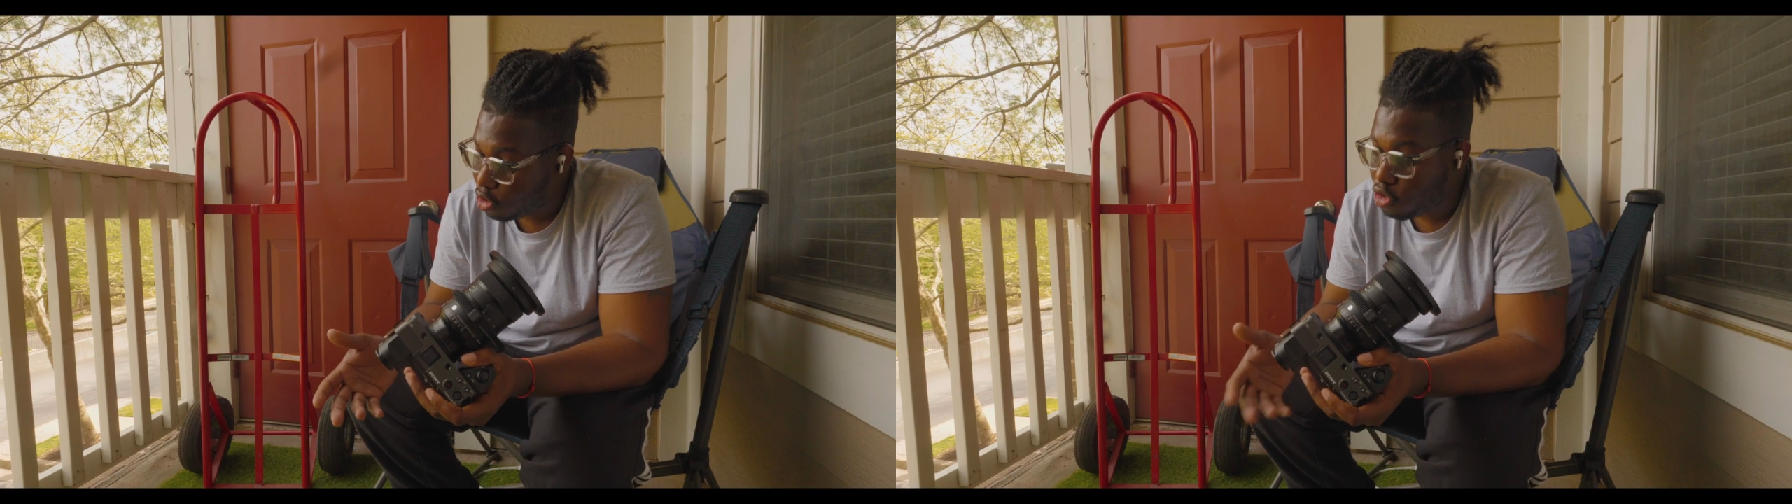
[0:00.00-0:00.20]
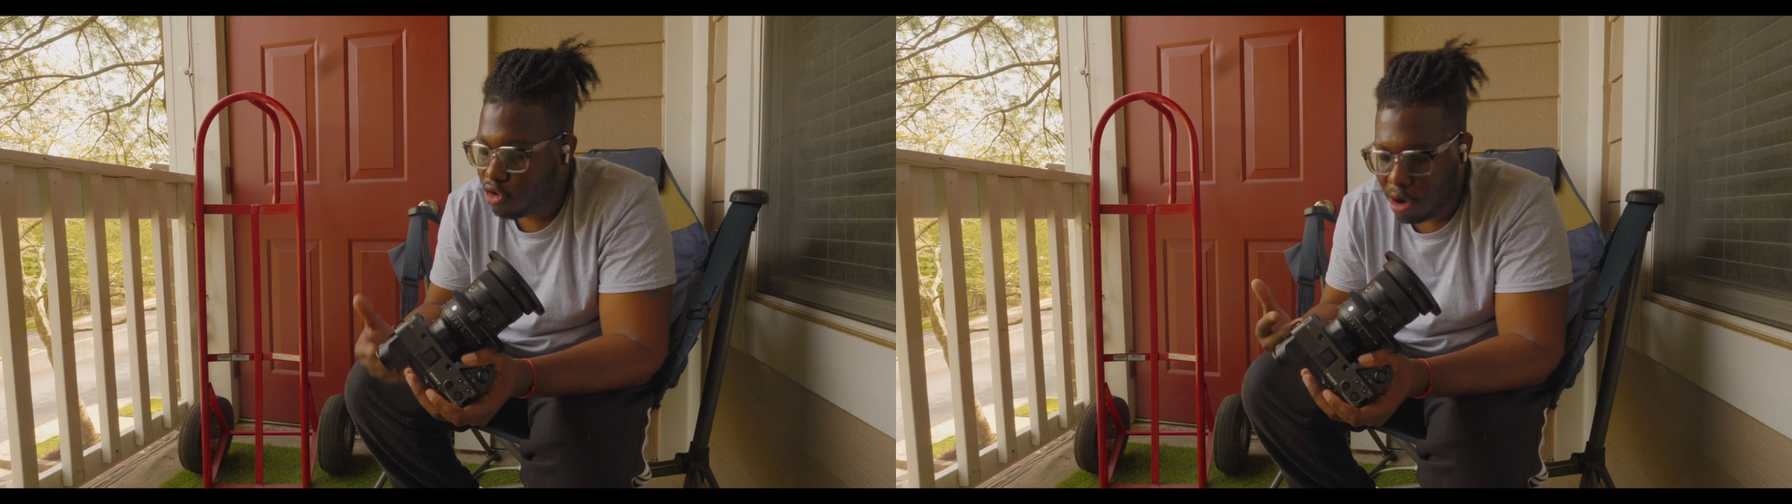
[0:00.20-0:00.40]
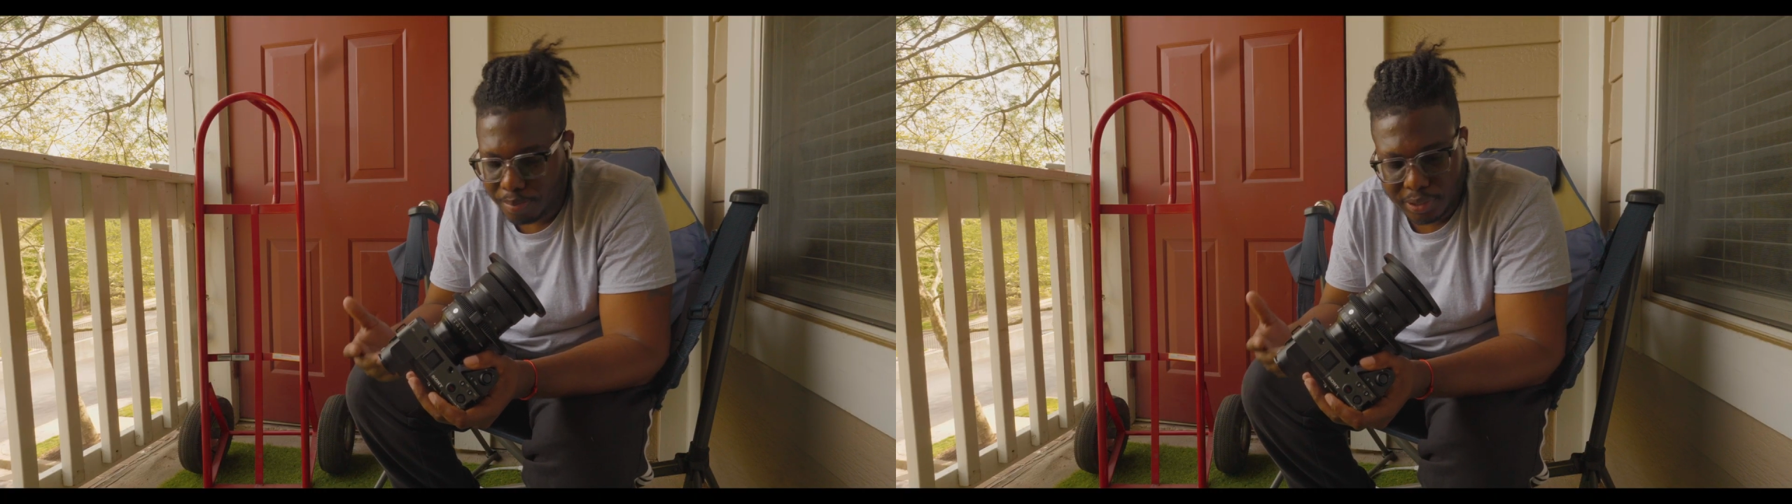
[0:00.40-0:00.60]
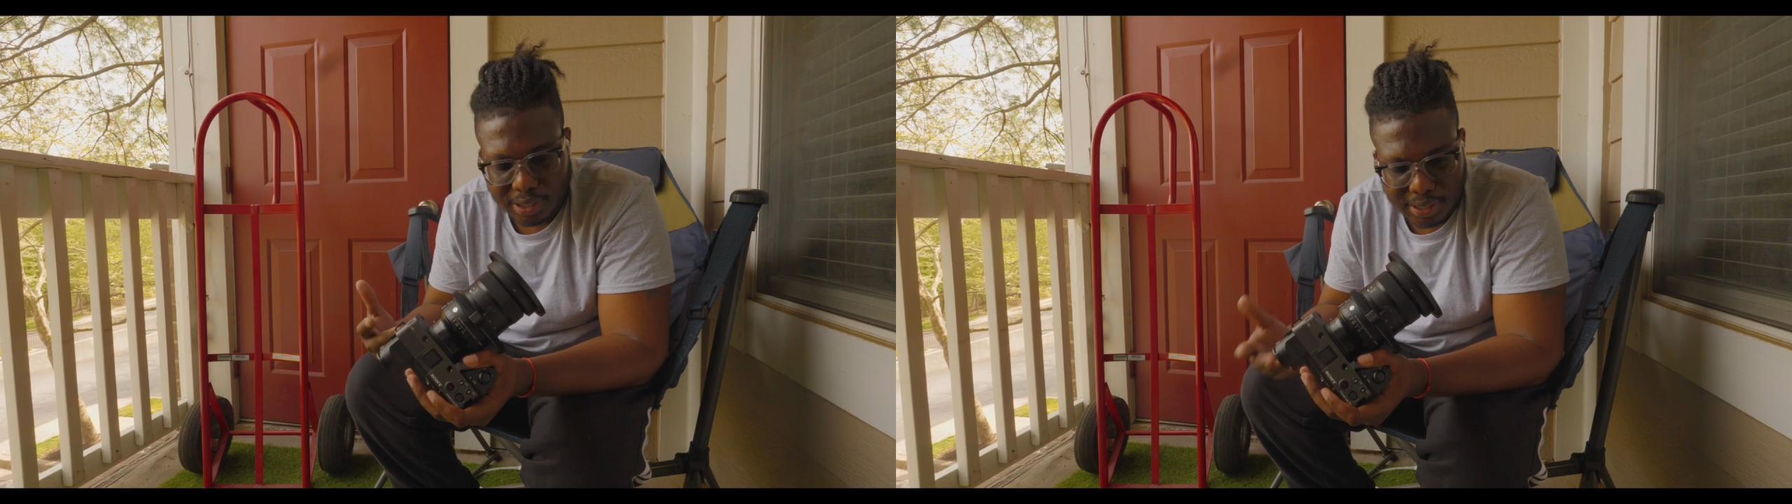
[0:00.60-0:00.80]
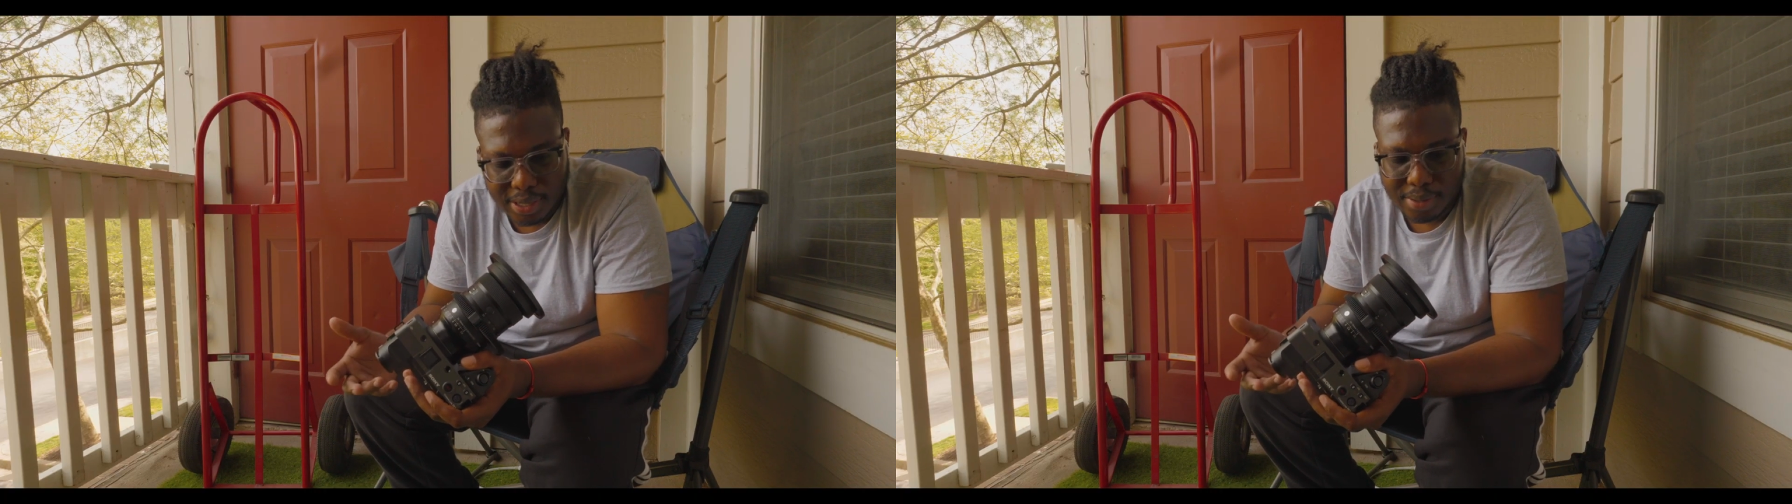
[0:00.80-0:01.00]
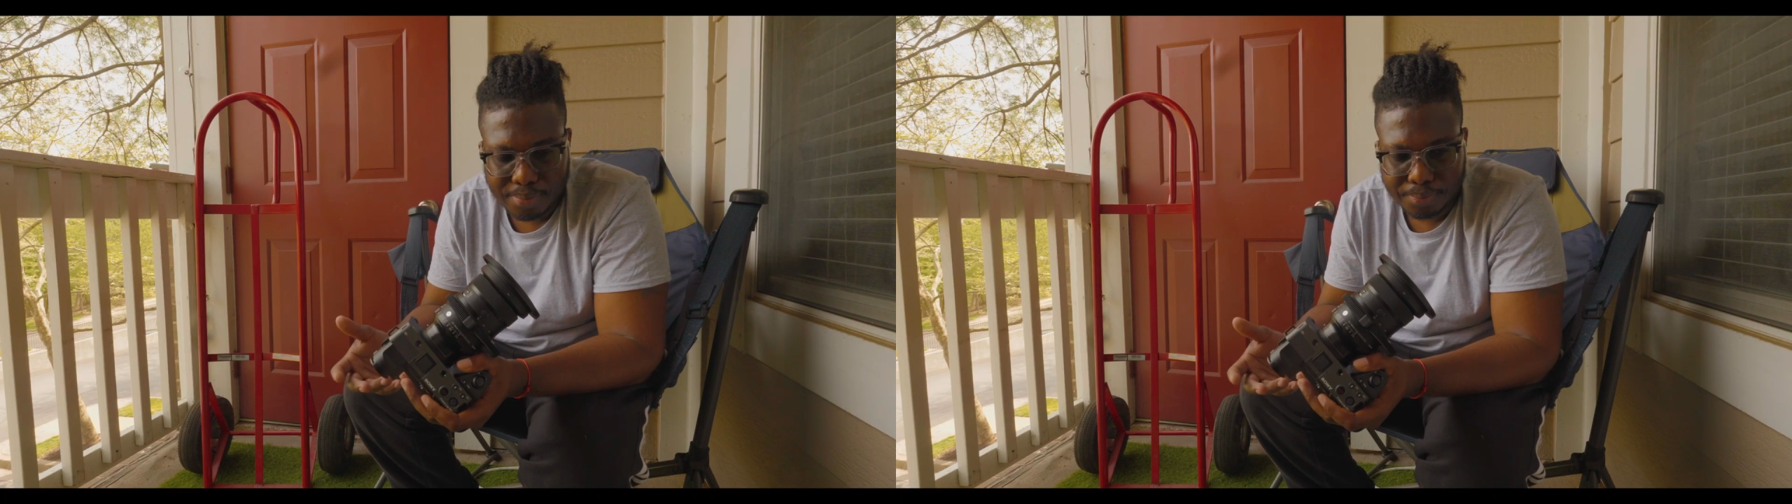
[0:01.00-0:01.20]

crops it in.